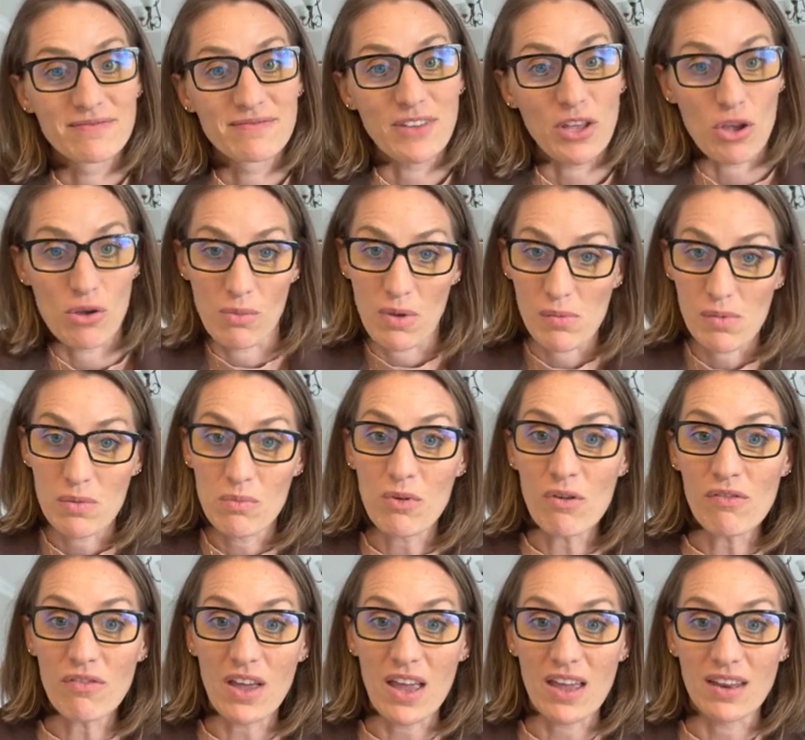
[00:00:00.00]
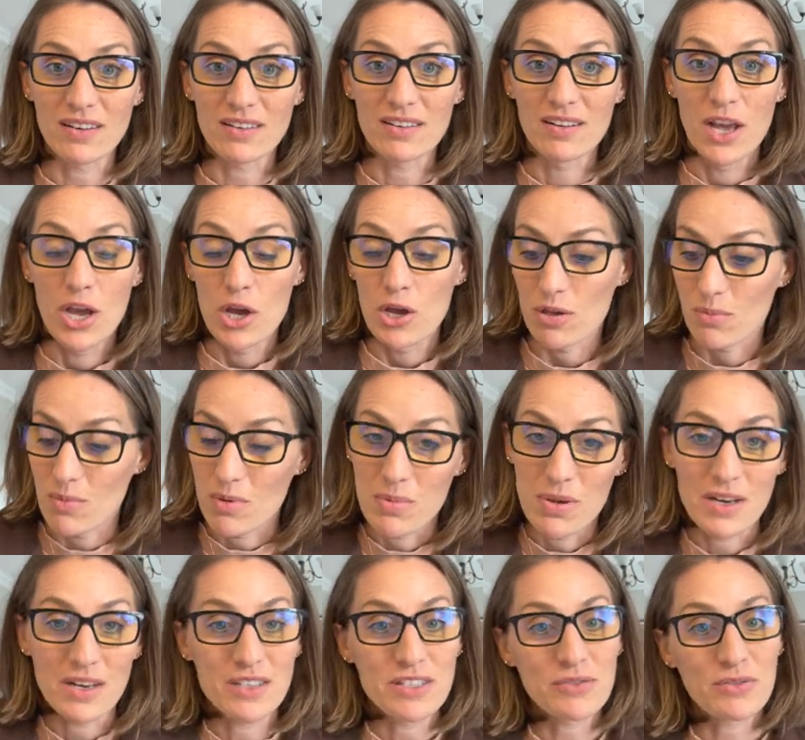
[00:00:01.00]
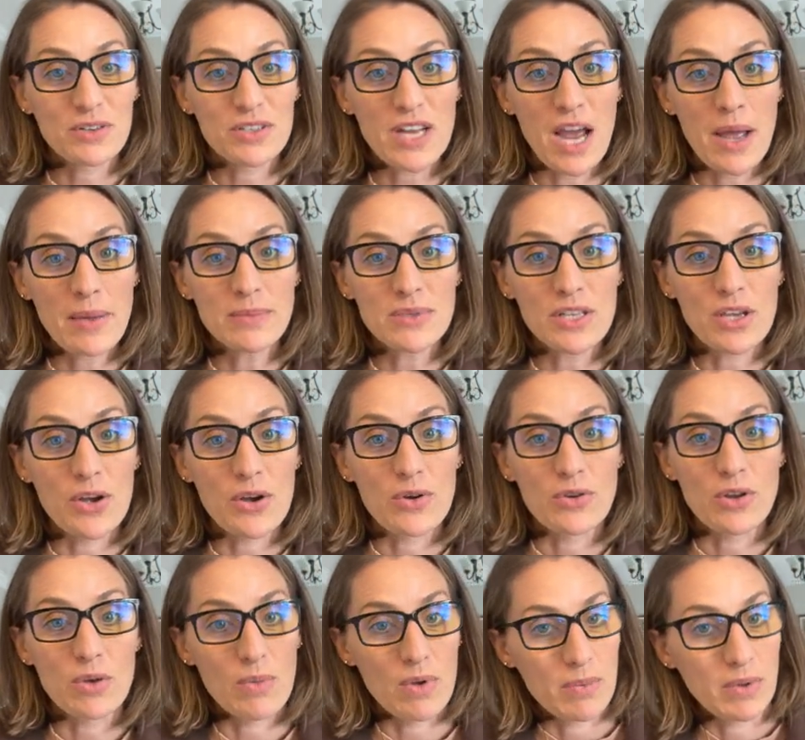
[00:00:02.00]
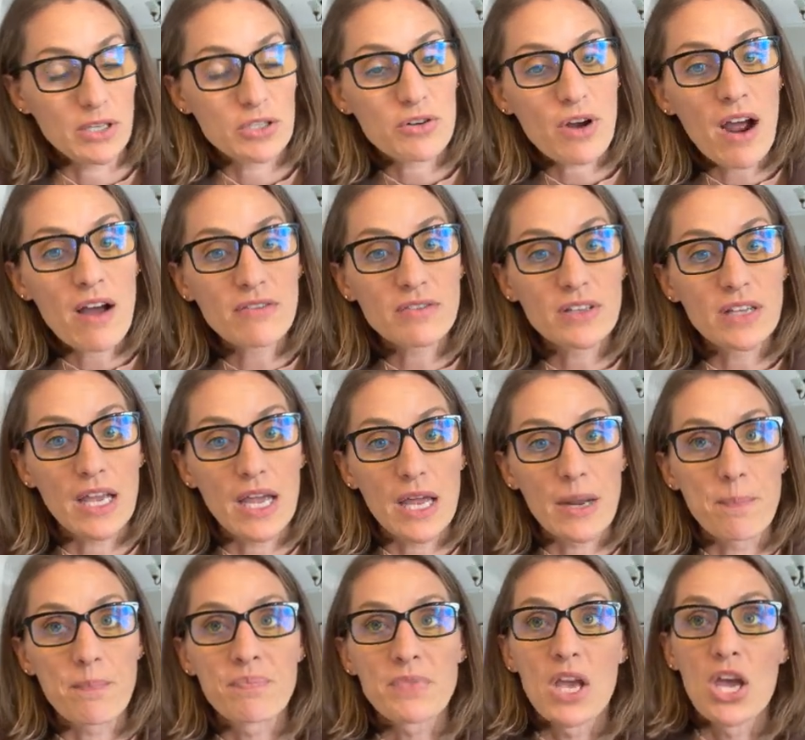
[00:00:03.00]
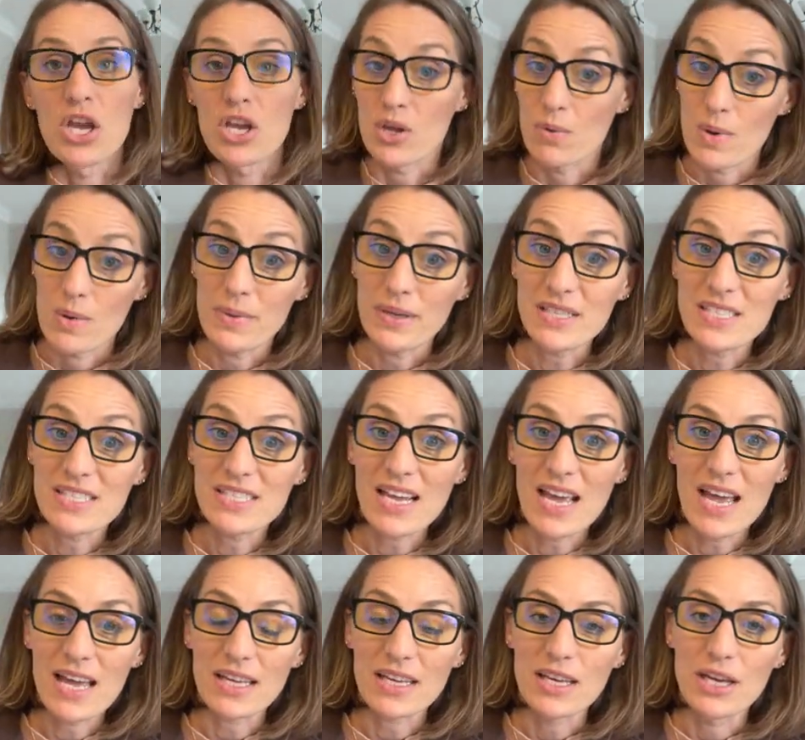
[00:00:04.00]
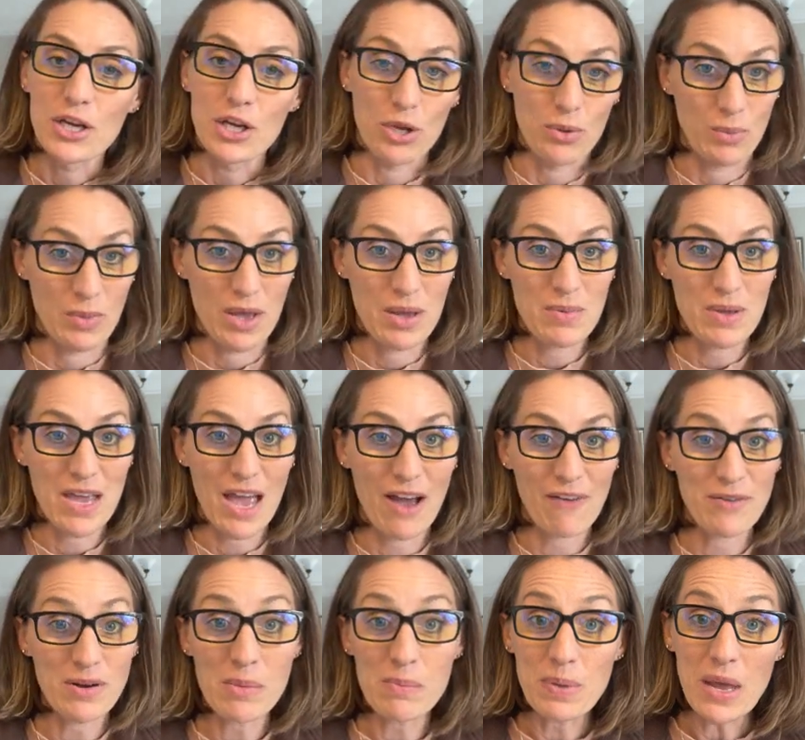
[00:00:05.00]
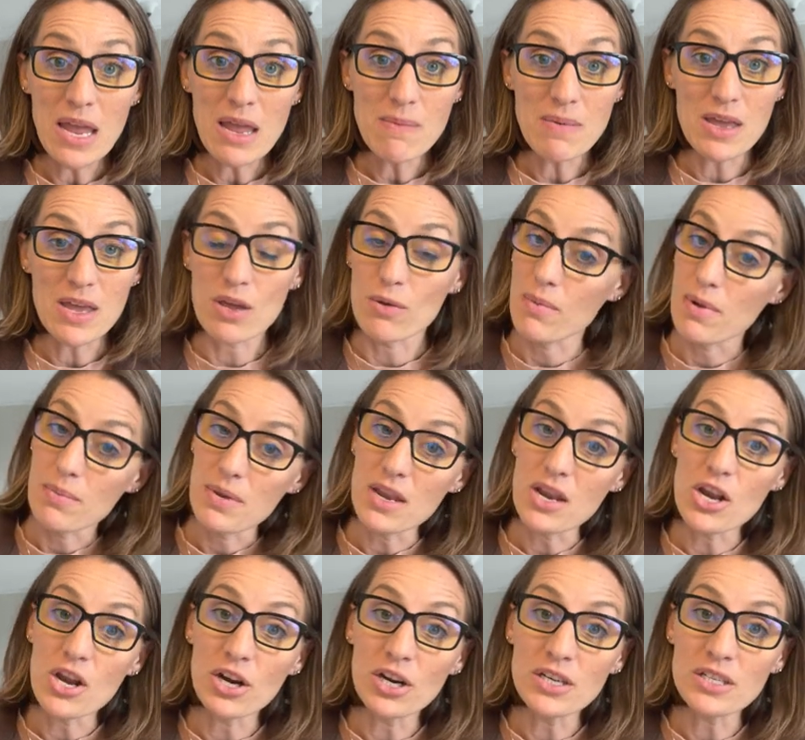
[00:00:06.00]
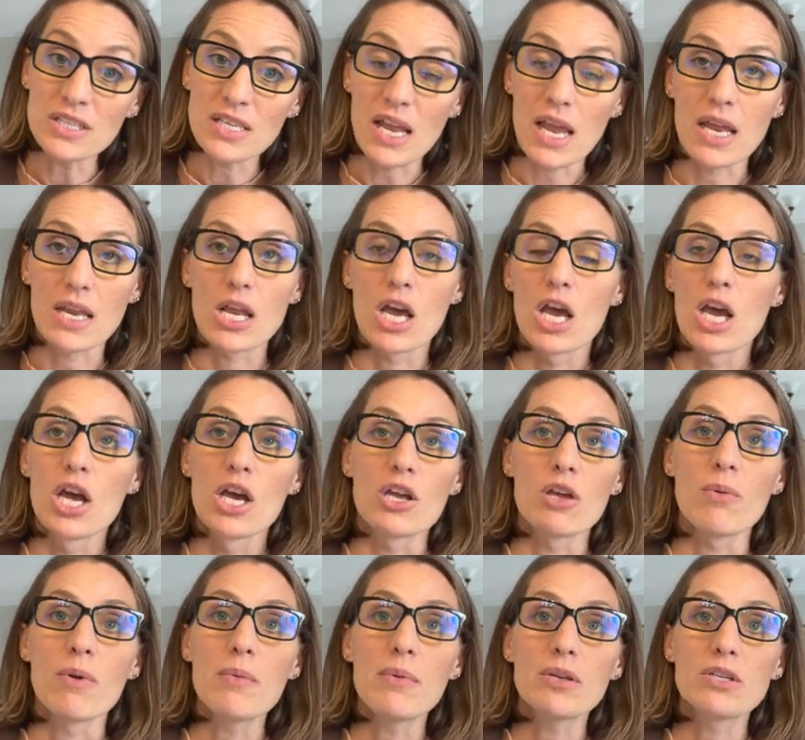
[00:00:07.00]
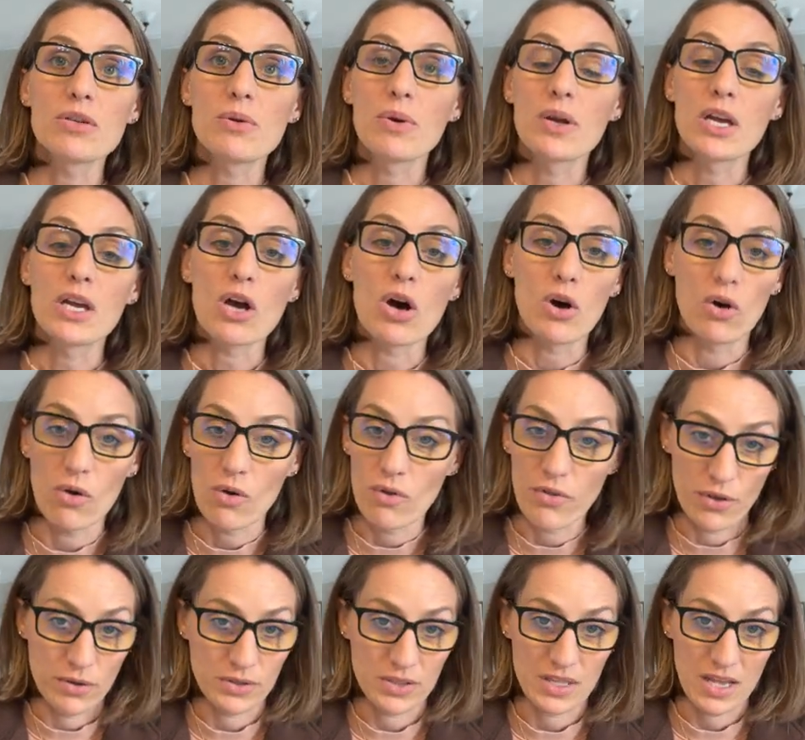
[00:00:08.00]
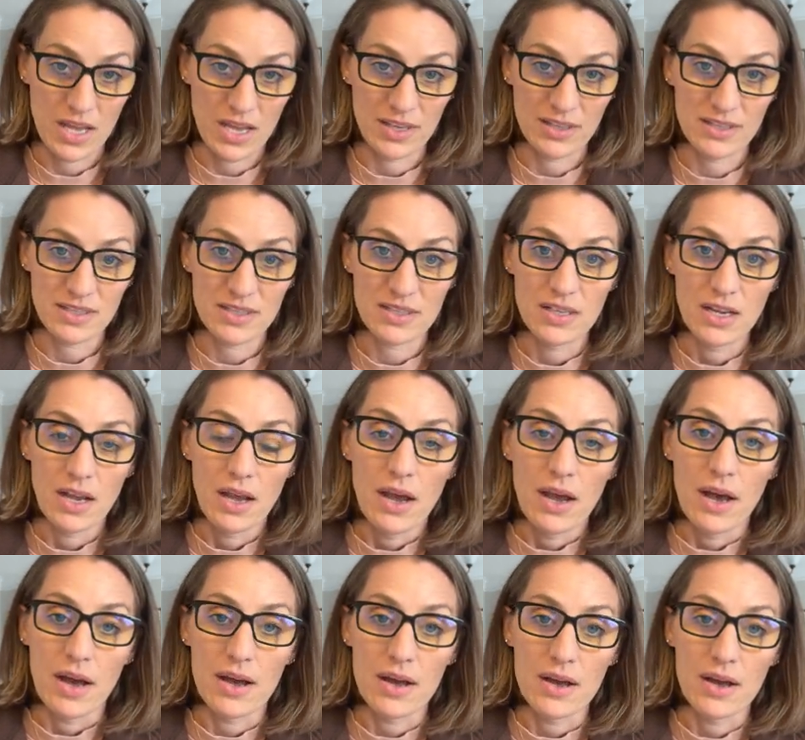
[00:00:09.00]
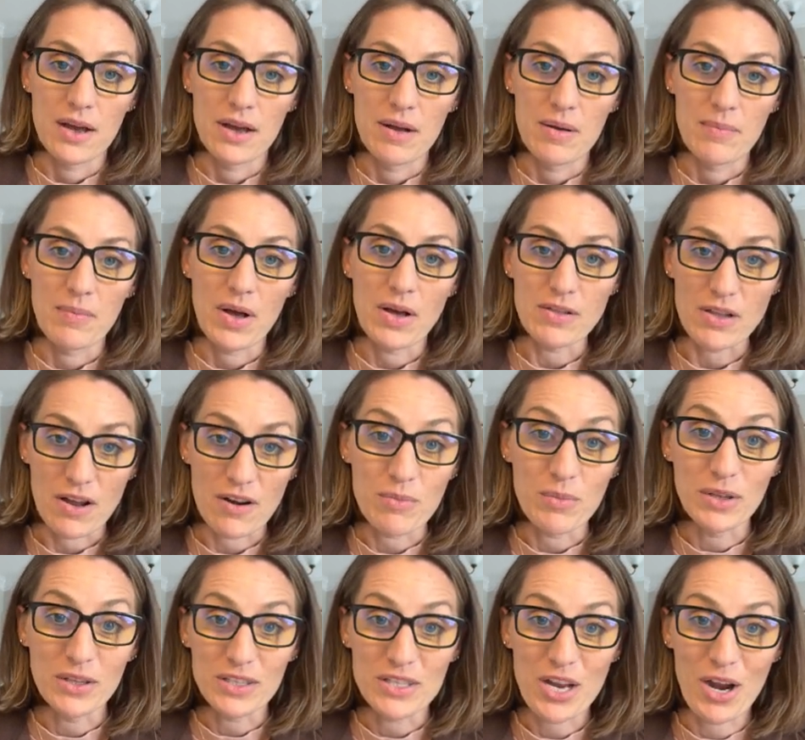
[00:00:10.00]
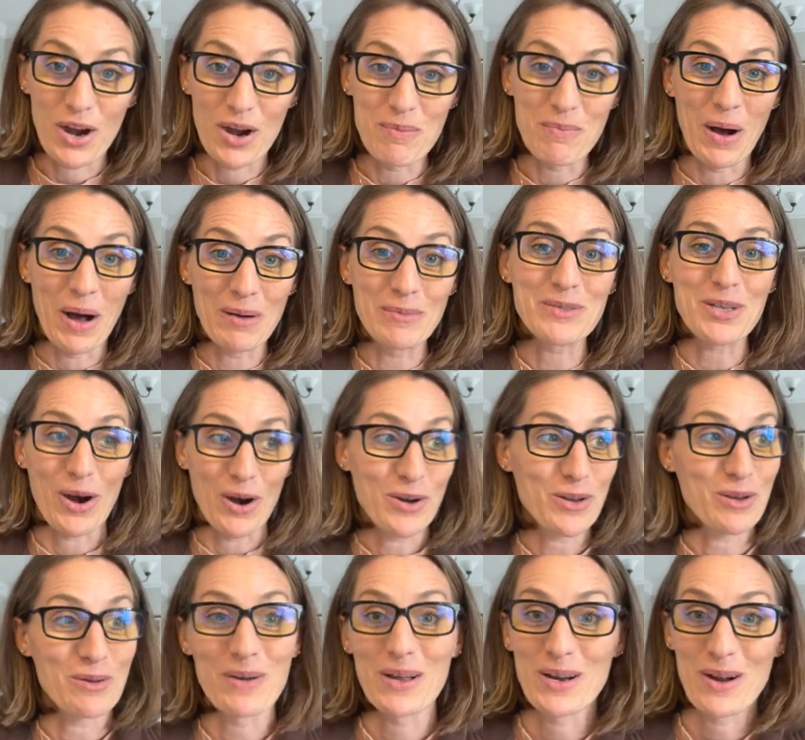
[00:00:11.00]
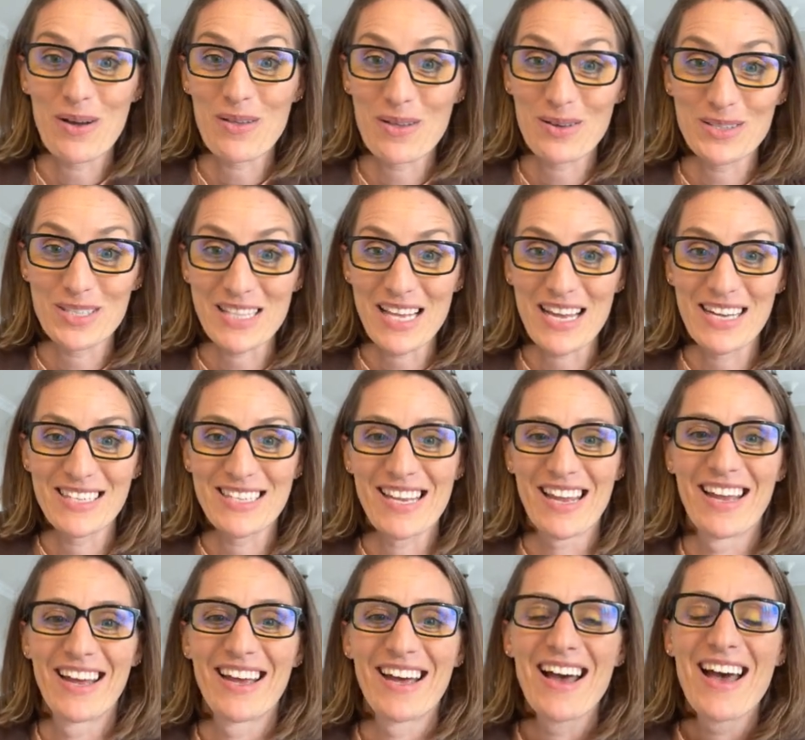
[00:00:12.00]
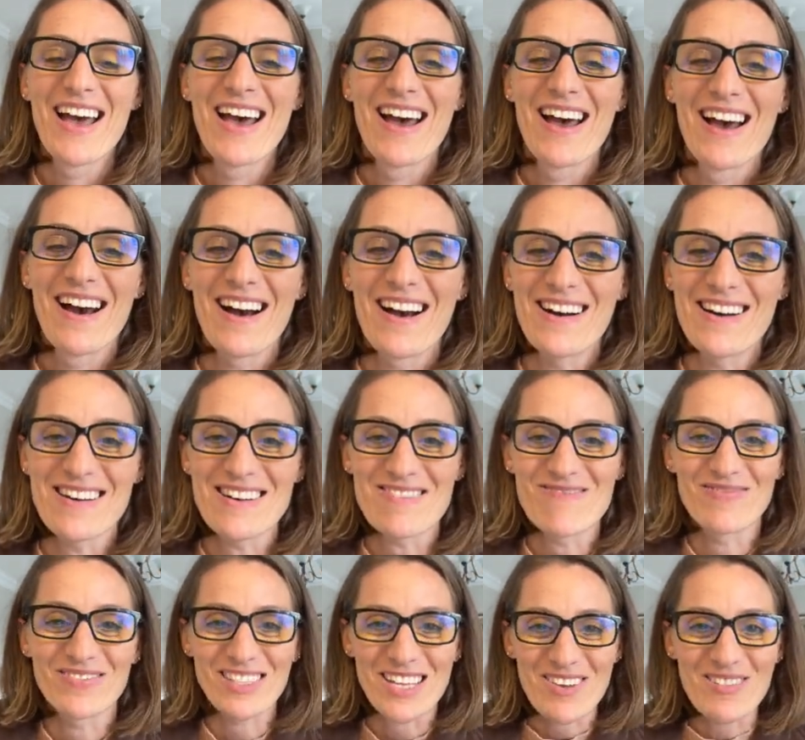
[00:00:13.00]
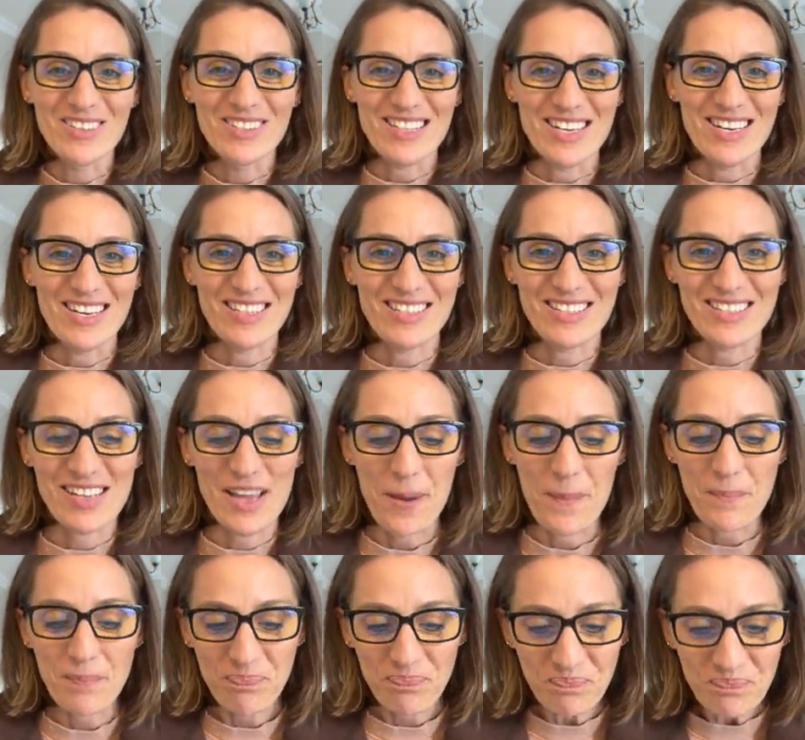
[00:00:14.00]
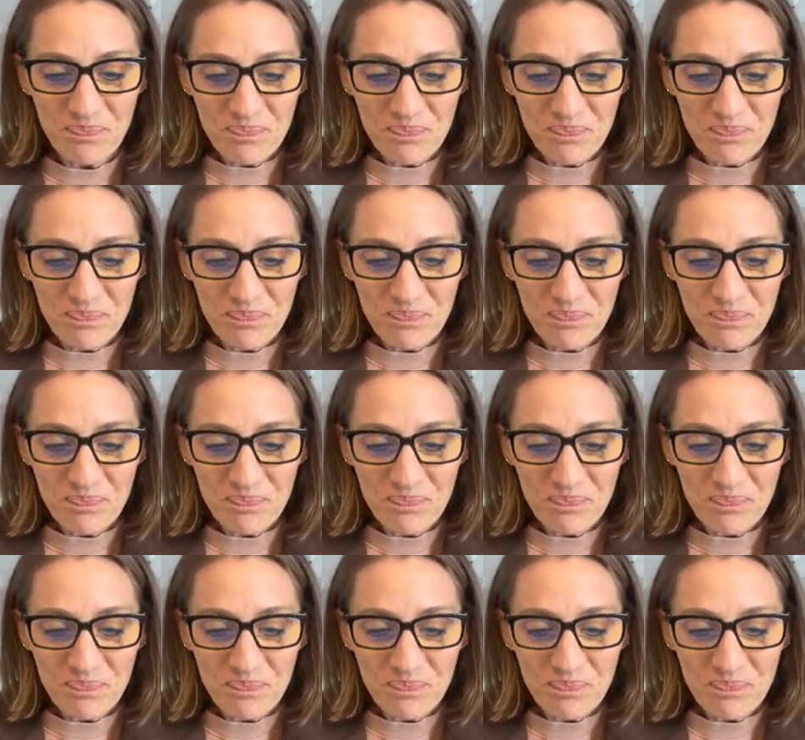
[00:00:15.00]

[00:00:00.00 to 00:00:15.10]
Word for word: You may be moving. You may be in a different time zone. You may be traveling. You may be sick. You may be having a baby. You may be nursing. You may be doing all those things. Um, a lot of military moms are doing all those things um, simultaneously.